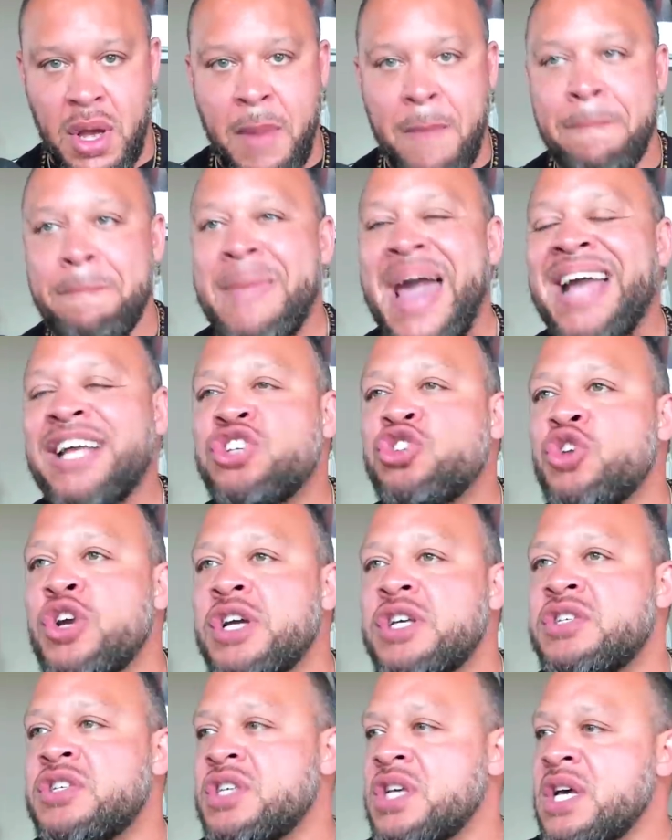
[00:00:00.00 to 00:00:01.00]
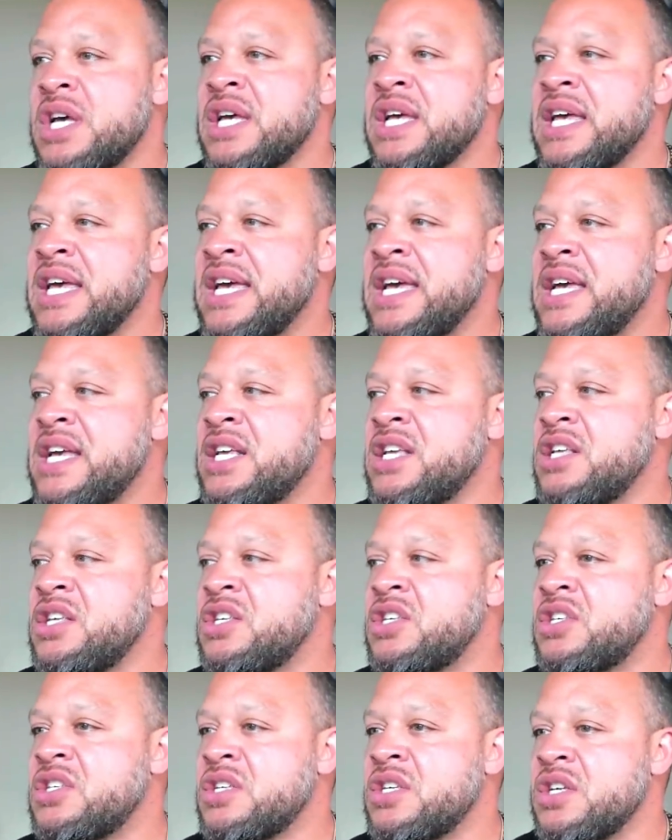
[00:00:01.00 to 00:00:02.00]
Matrix
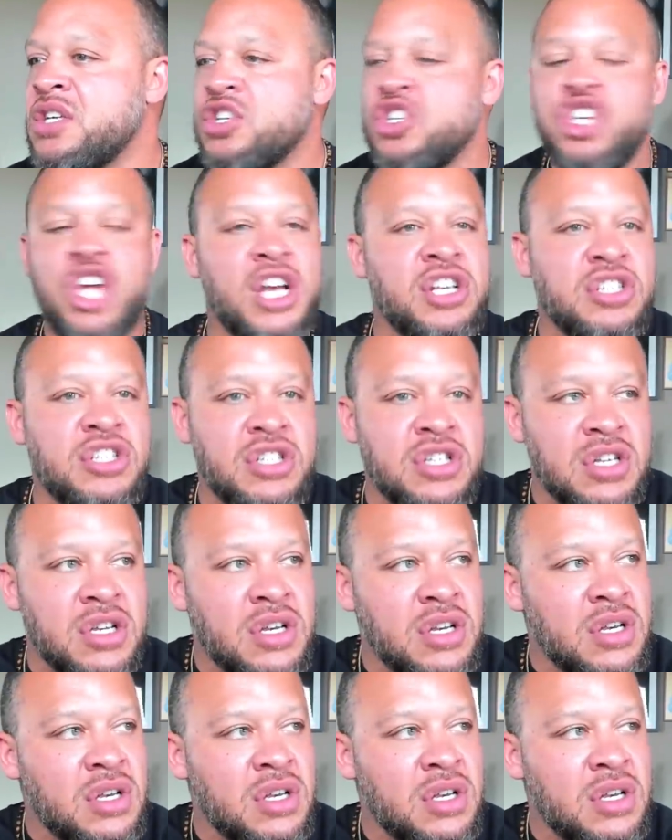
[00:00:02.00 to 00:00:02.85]
is just